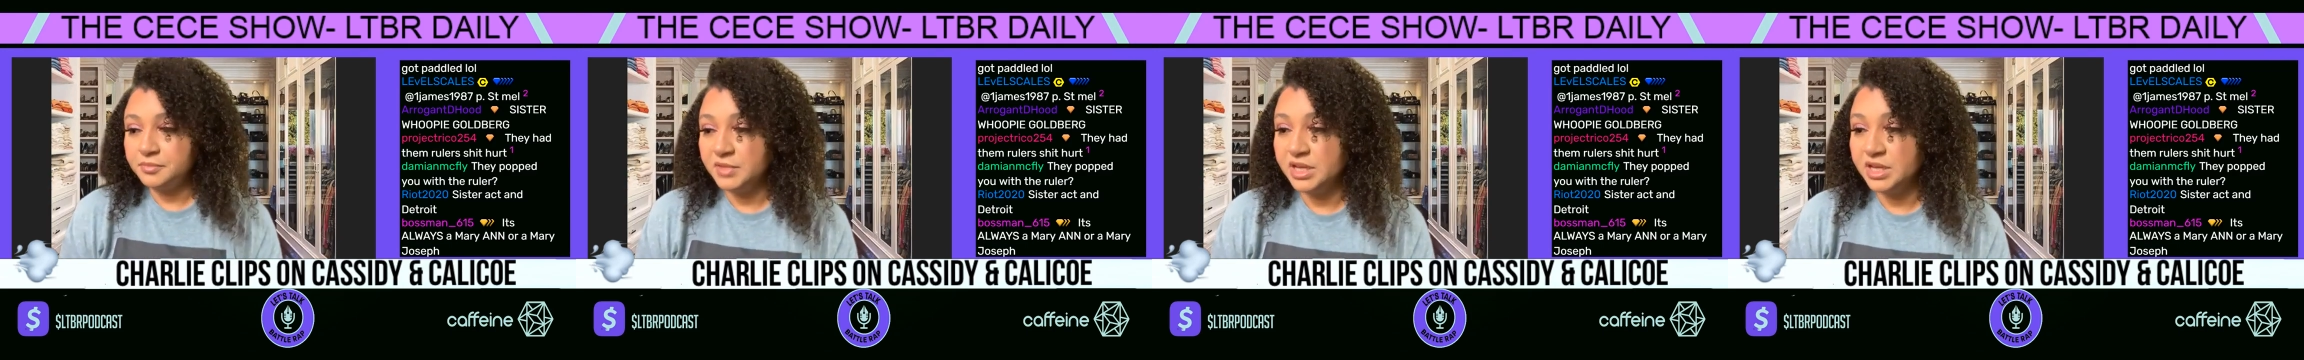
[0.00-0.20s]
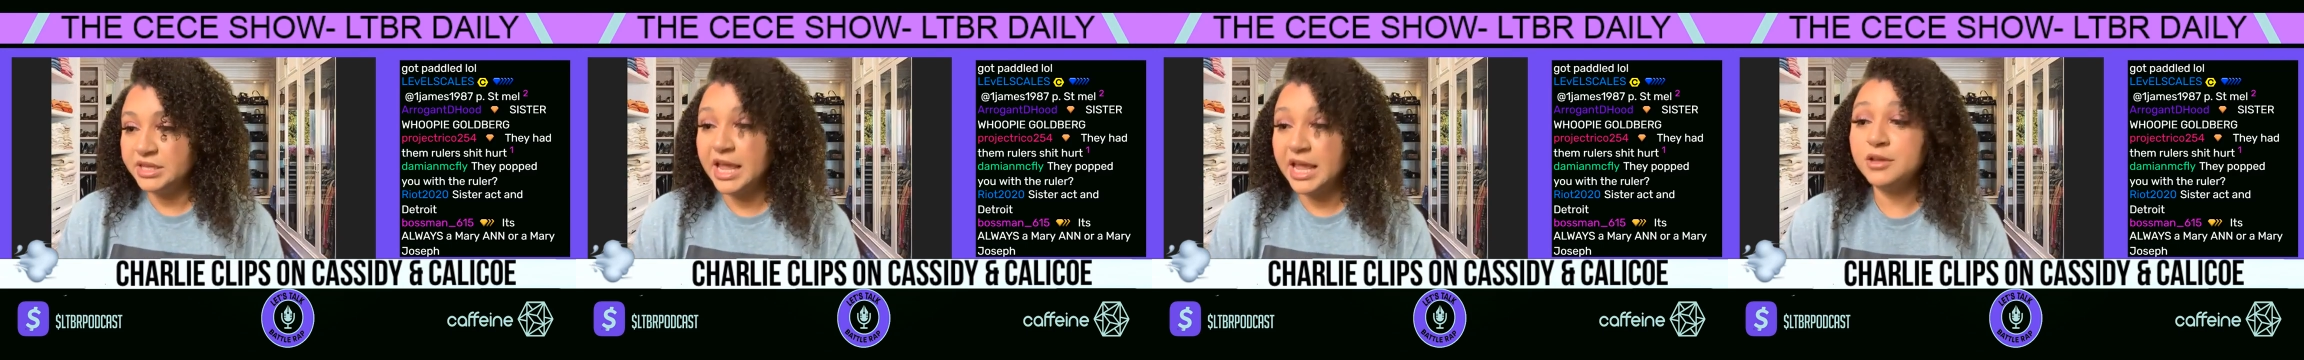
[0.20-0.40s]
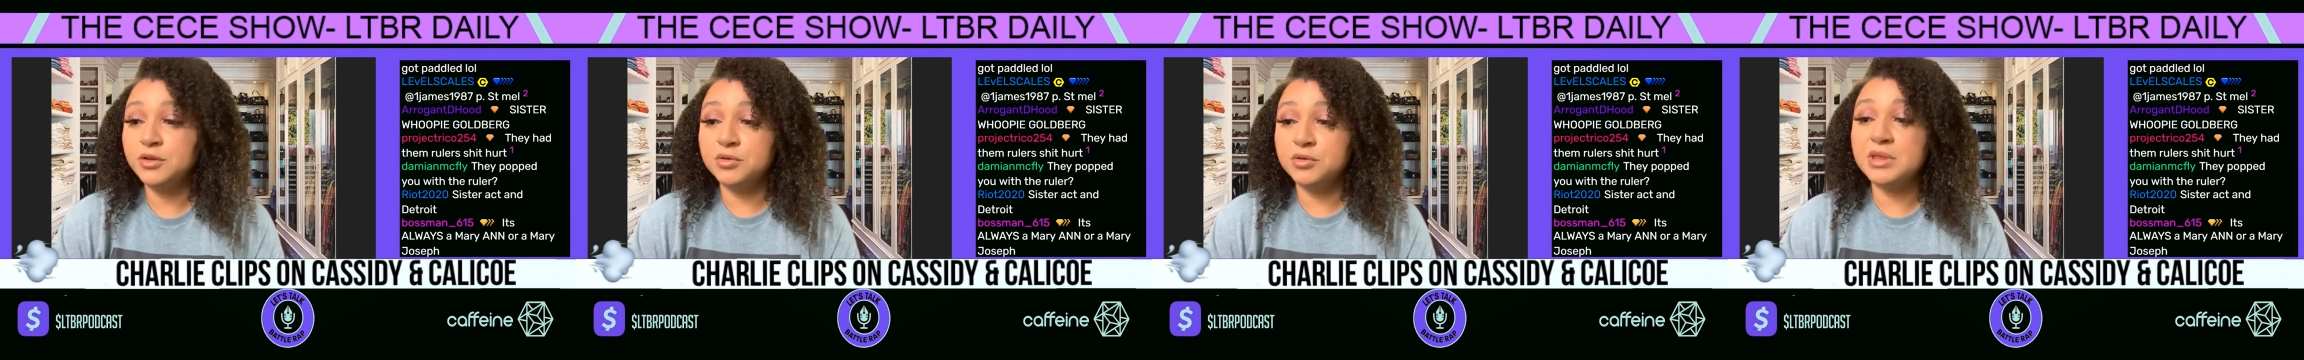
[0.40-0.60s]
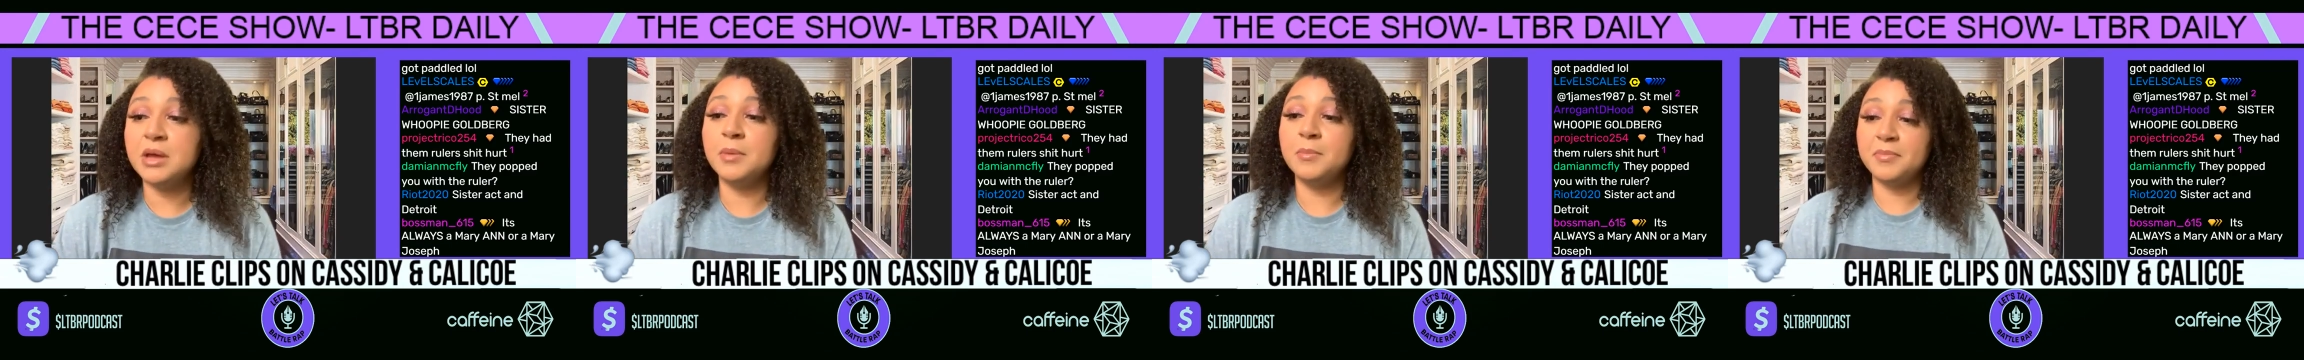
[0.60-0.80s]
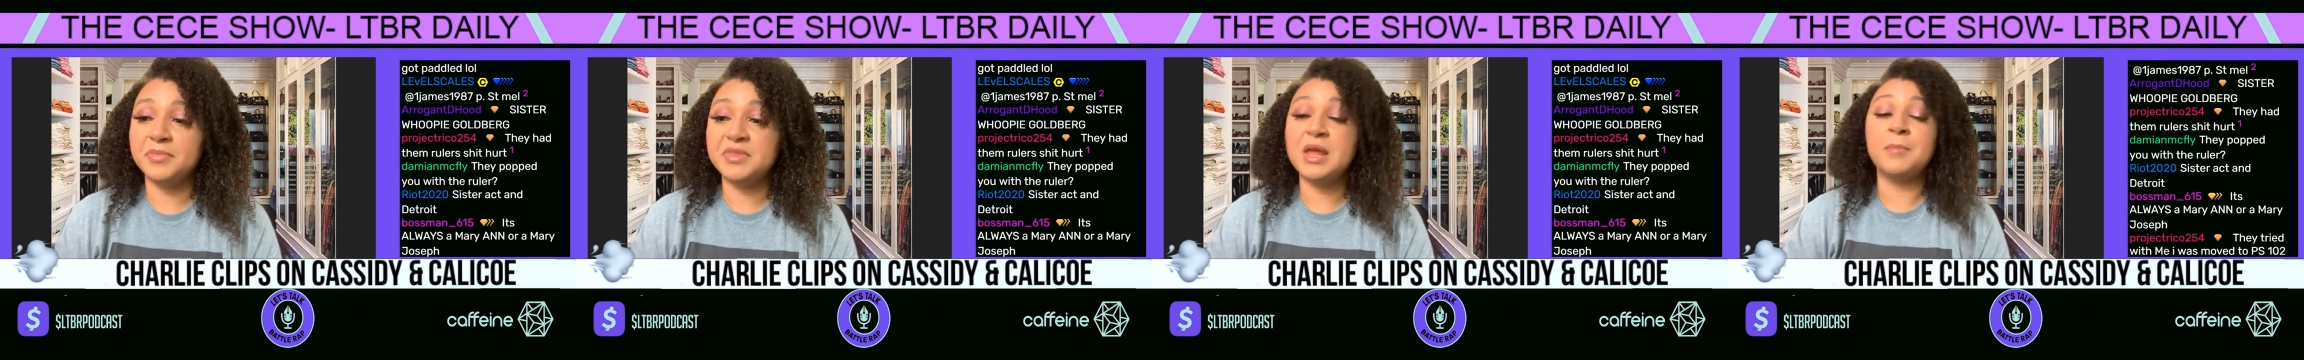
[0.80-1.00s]
They knew
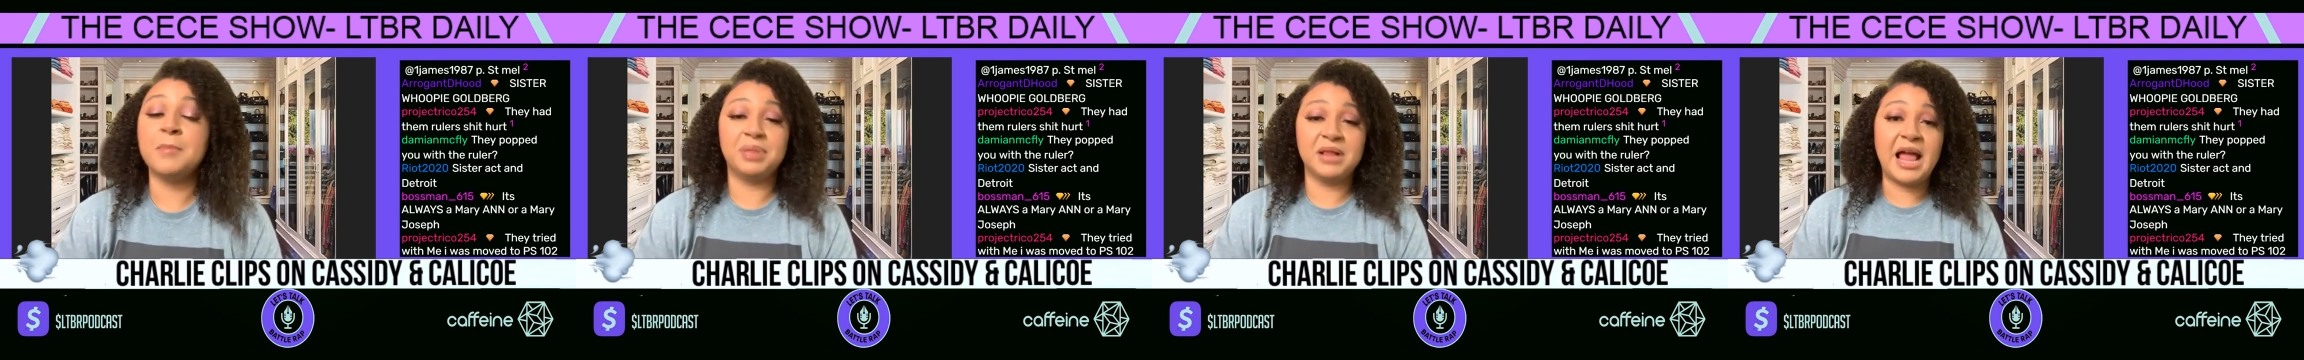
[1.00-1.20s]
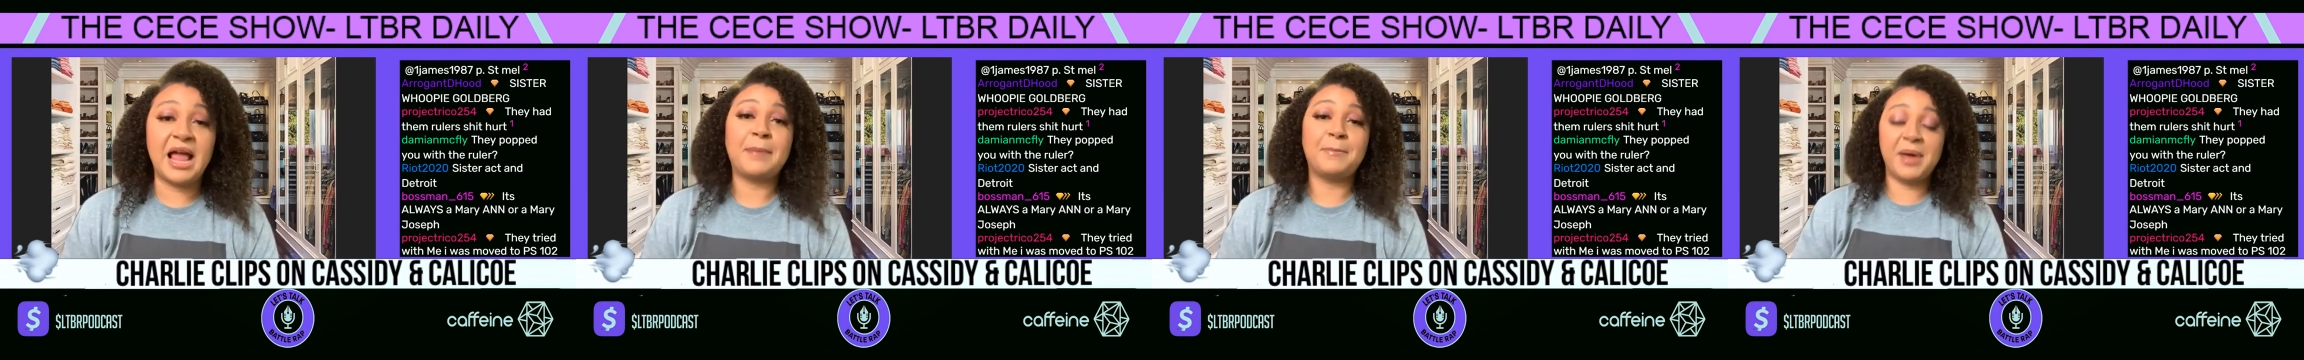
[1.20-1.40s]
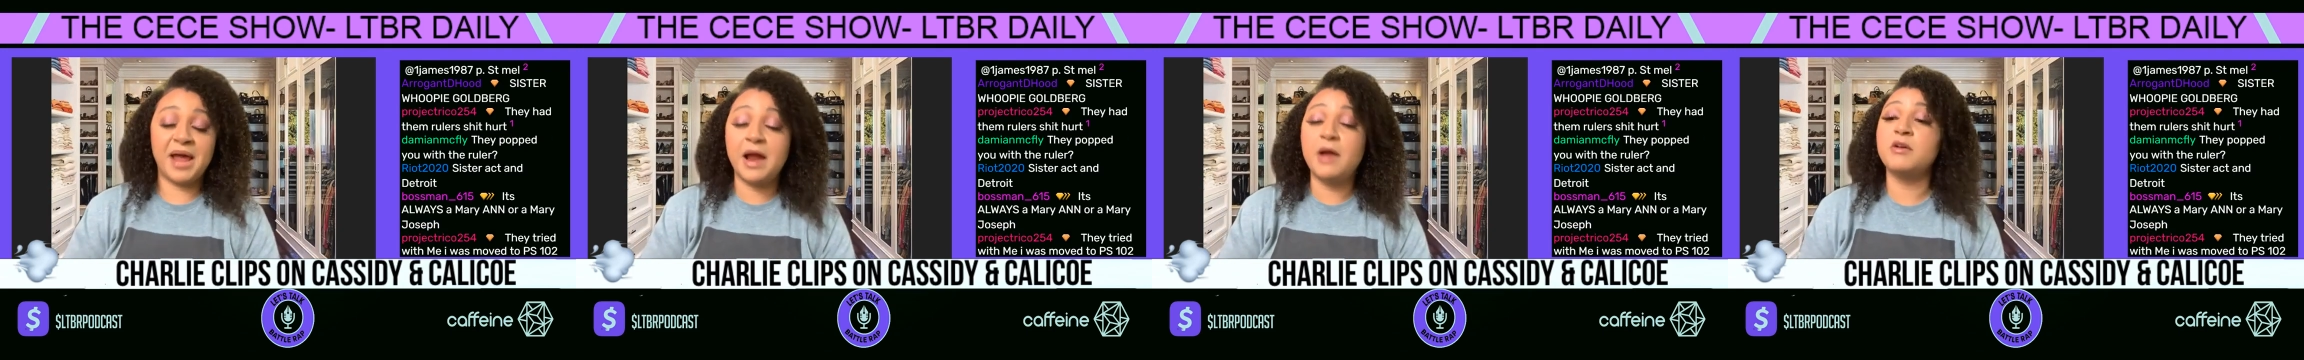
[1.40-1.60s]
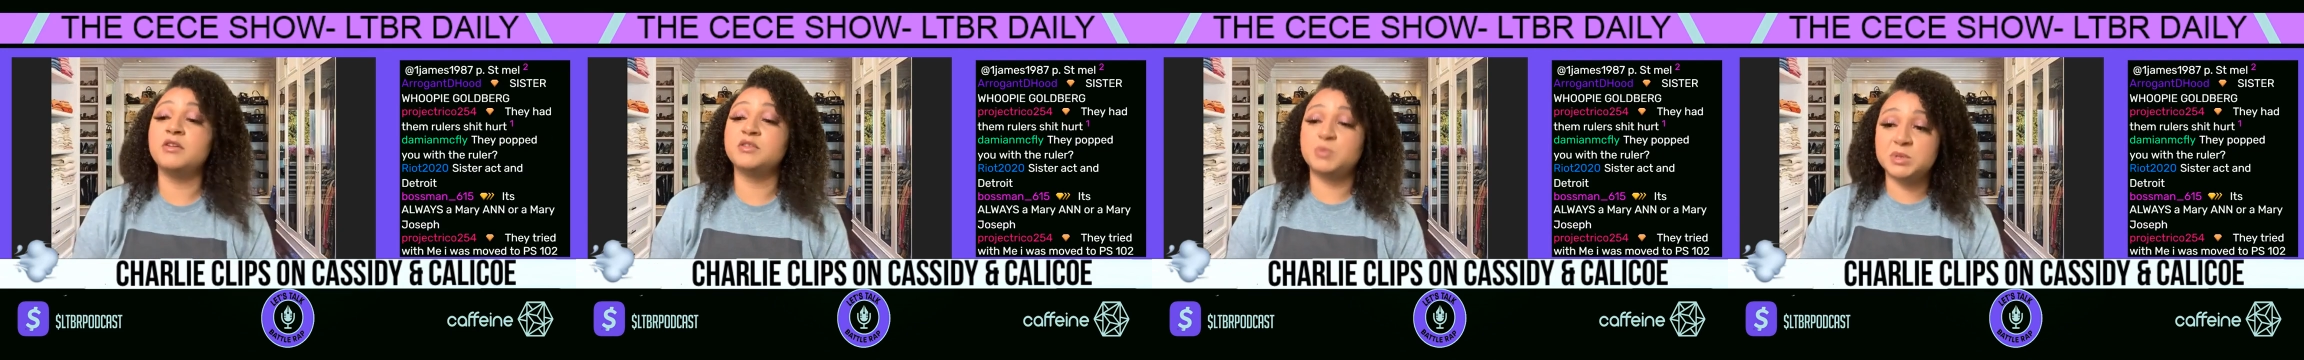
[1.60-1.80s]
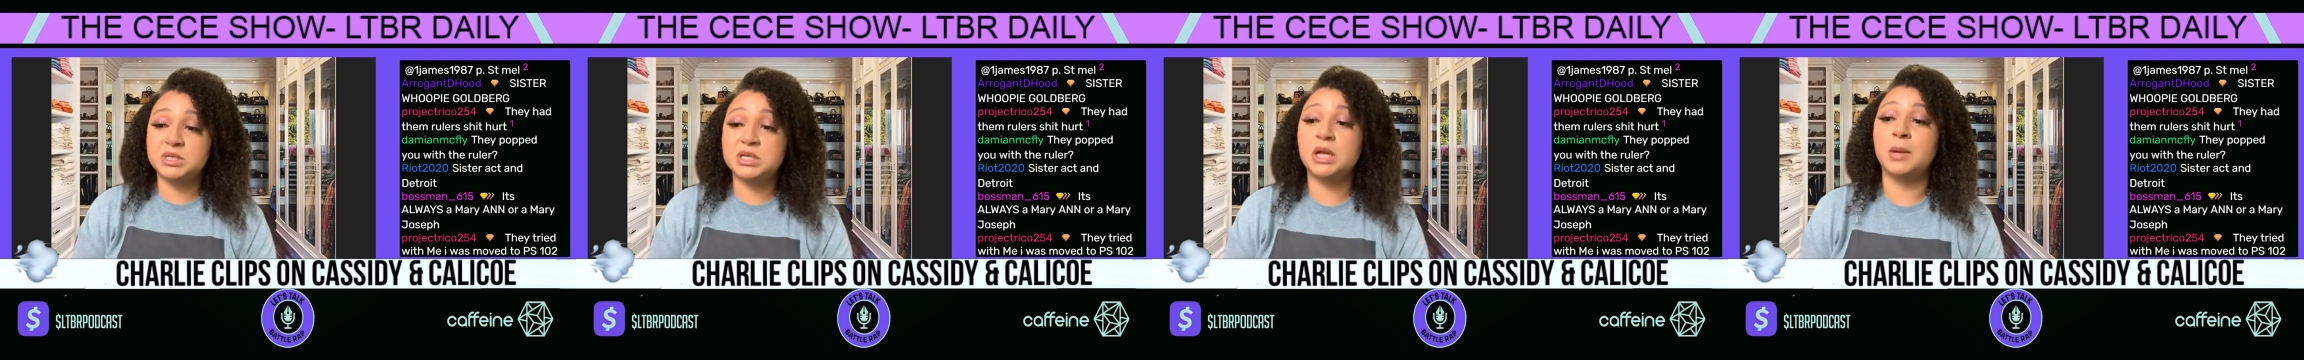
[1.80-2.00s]
them black
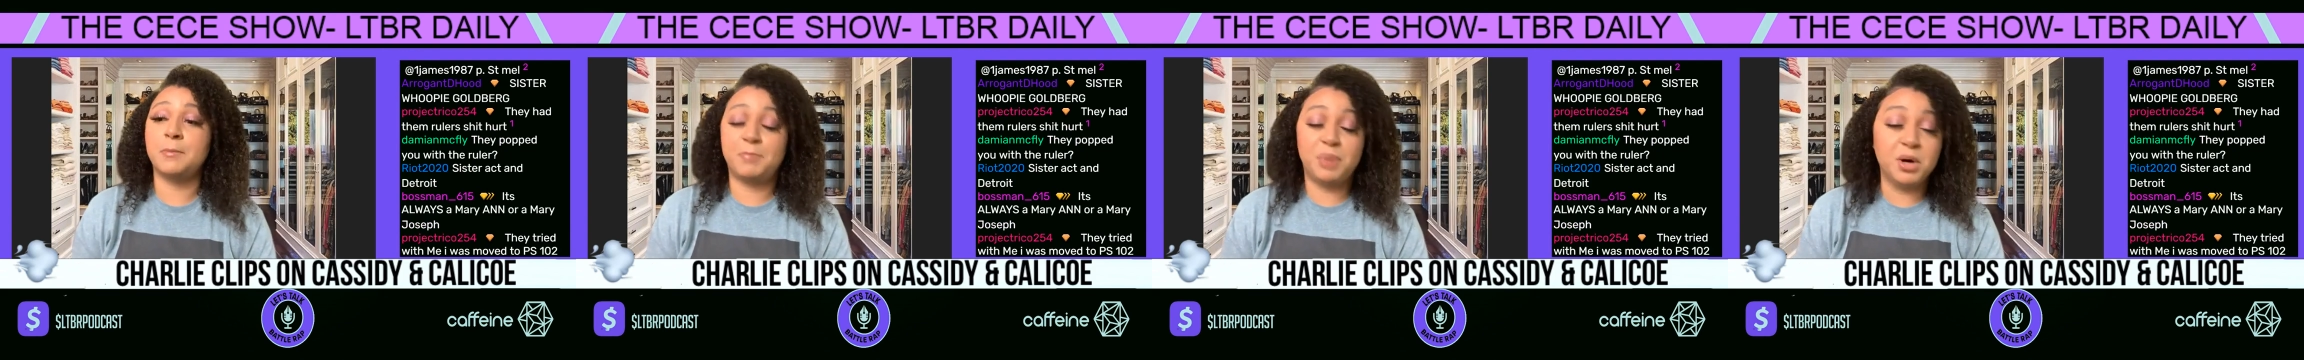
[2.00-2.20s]
parents was gonna